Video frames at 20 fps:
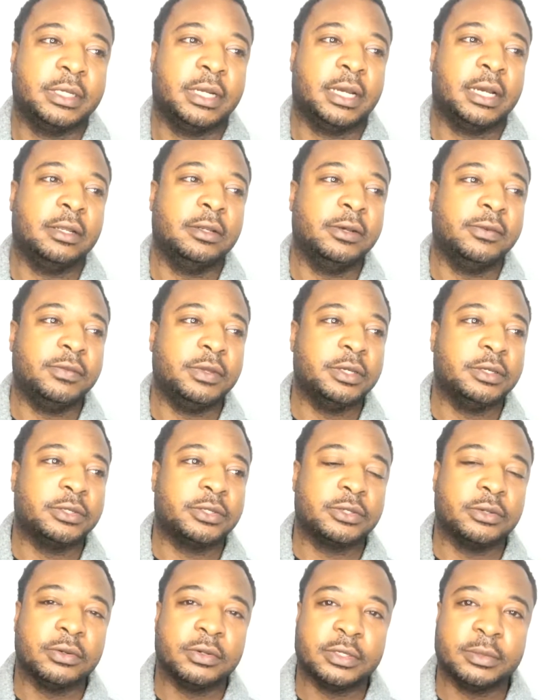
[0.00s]
Like, I love to hear
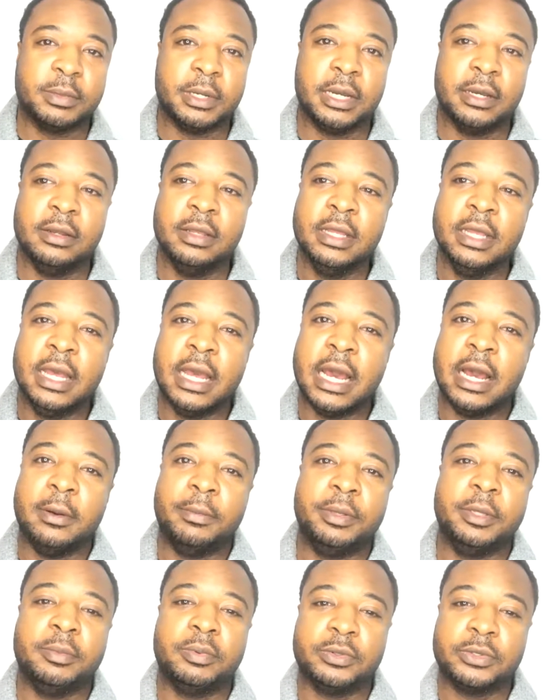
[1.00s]
stories about how
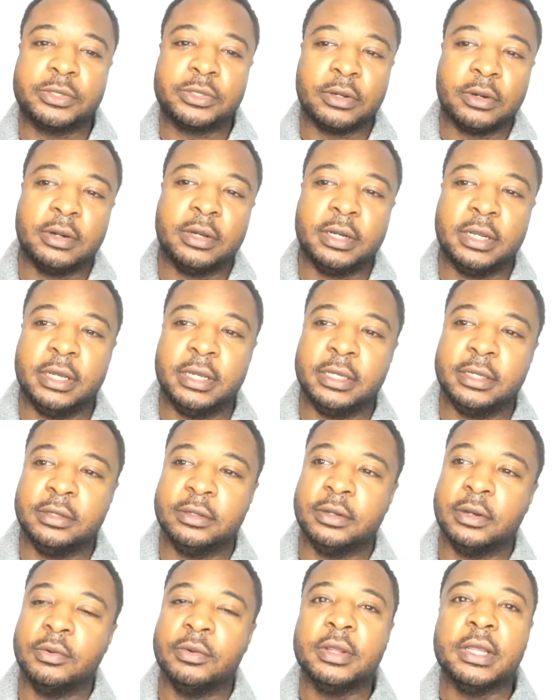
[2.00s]
people started,
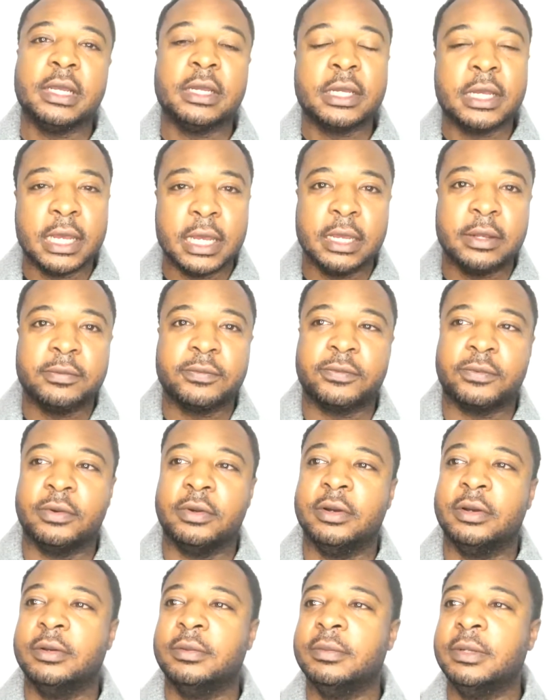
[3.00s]
you know, where it came
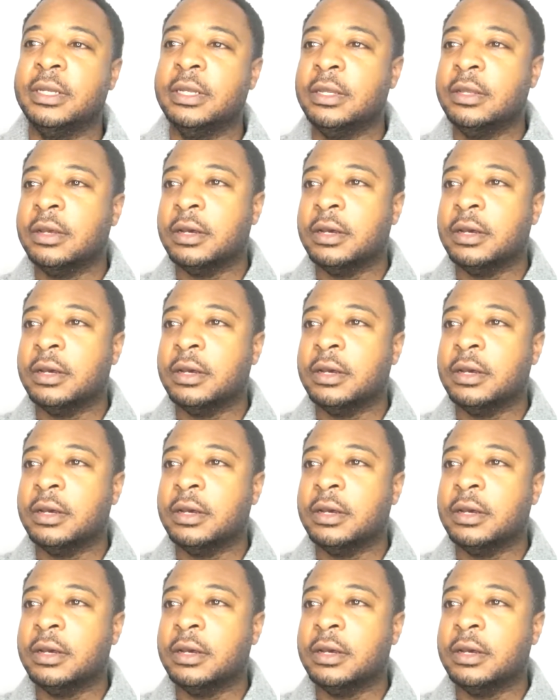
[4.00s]
from,